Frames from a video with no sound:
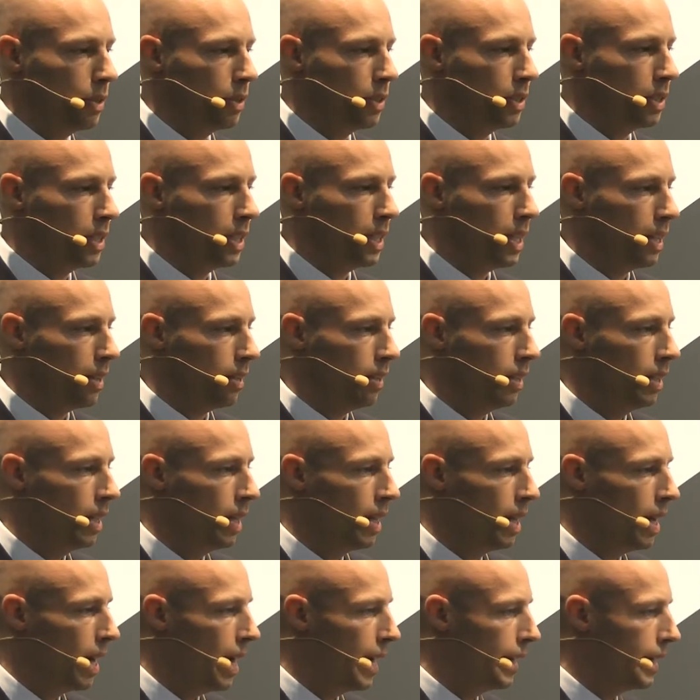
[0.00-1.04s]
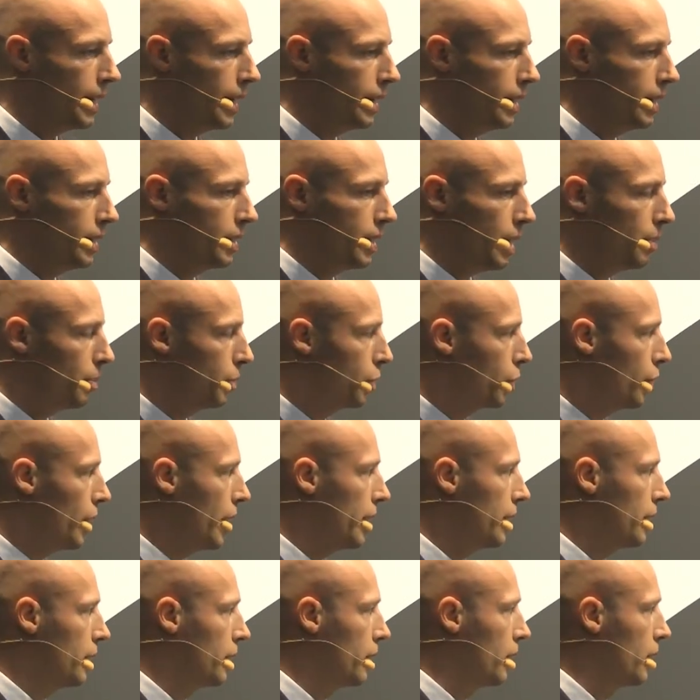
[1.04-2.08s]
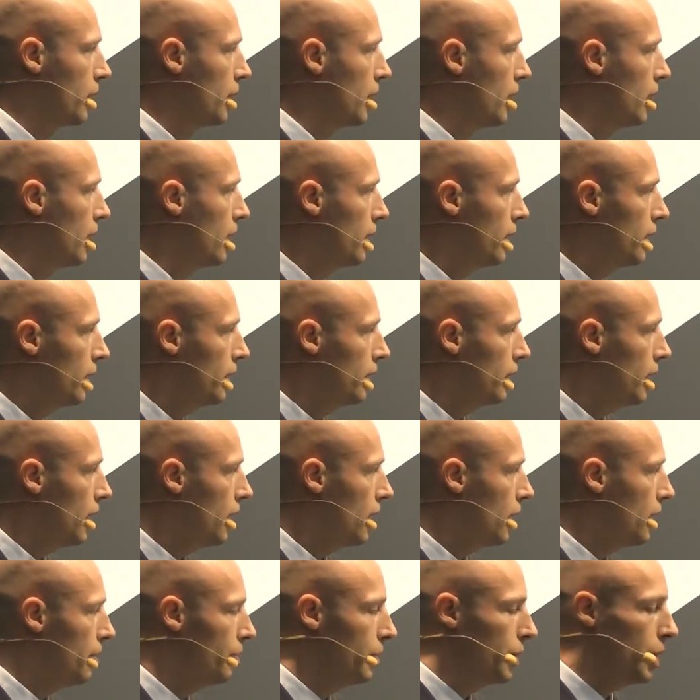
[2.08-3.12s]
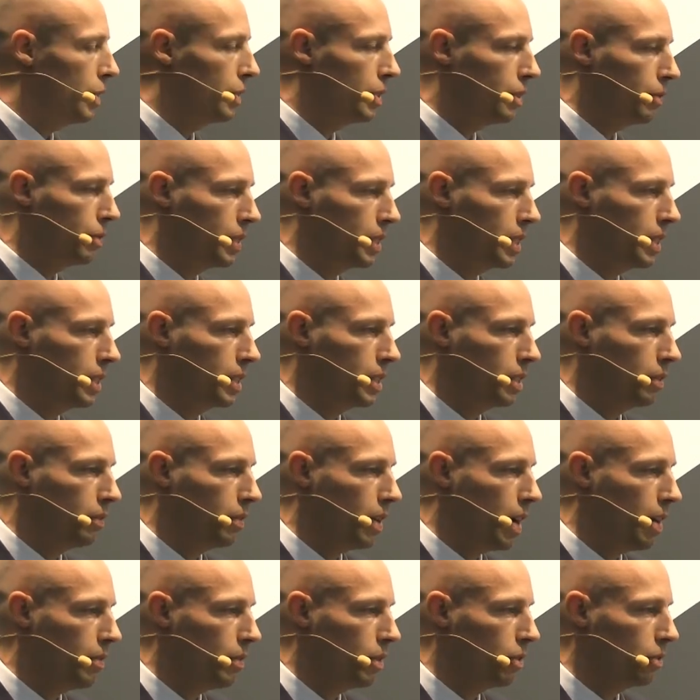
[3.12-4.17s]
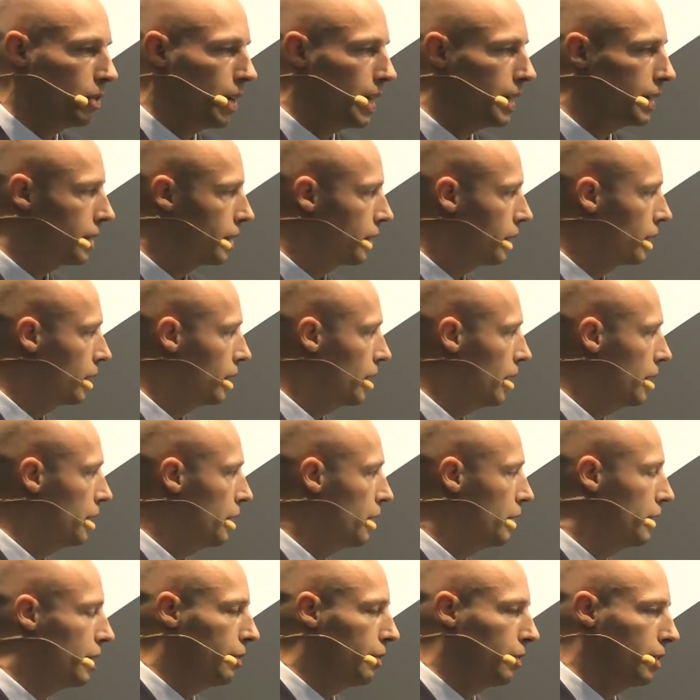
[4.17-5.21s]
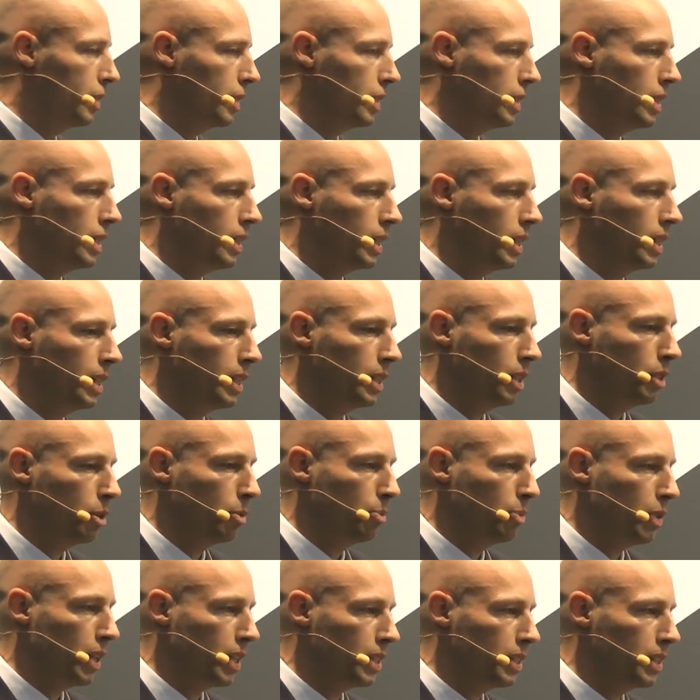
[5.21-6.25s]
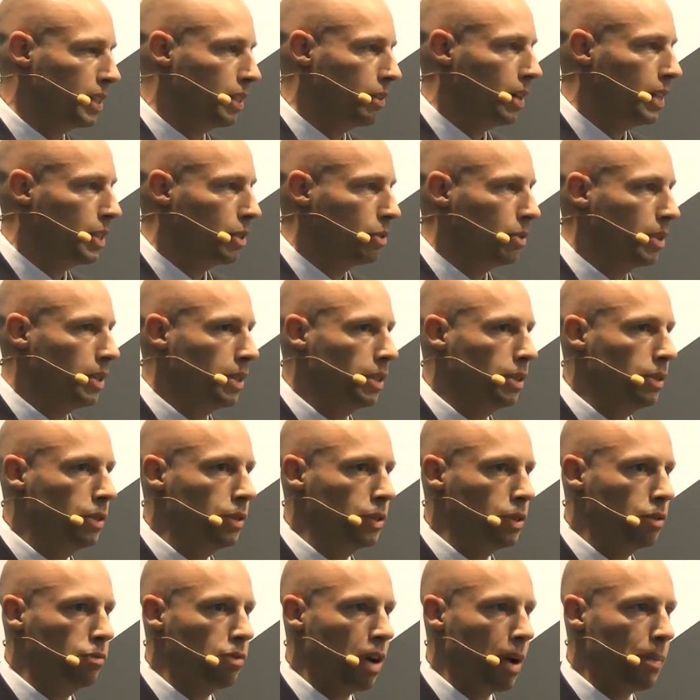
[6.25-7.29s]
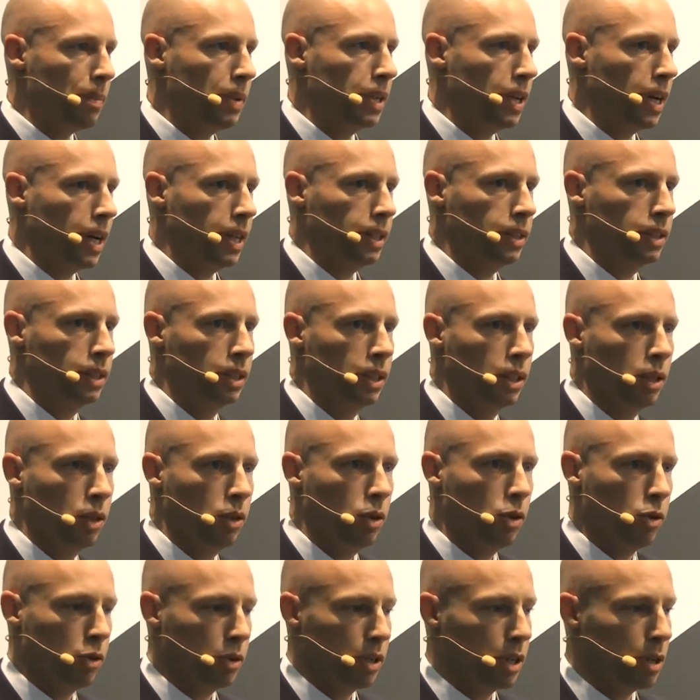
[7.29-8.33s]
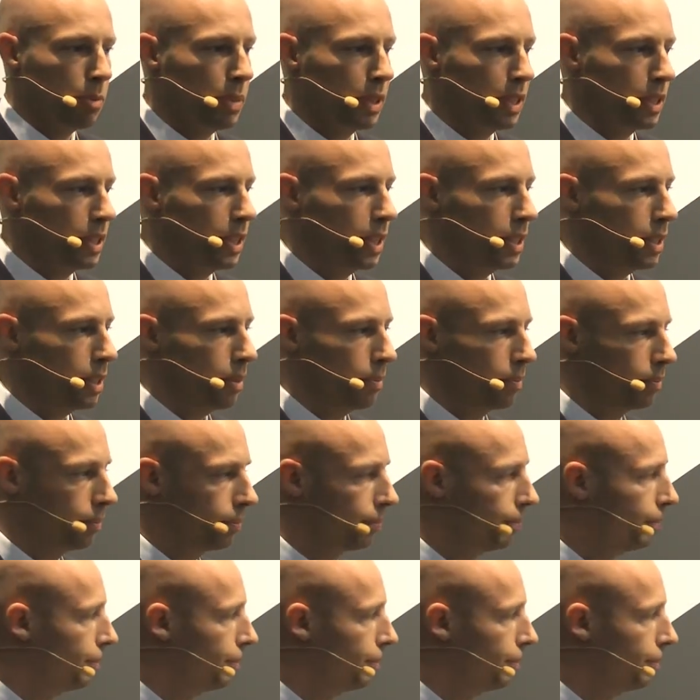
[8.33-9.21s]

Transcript: you can see here again the same trend. No difference in survival rates and difference in clinical pregnancy rates whether you use the Rapid-i or an open system.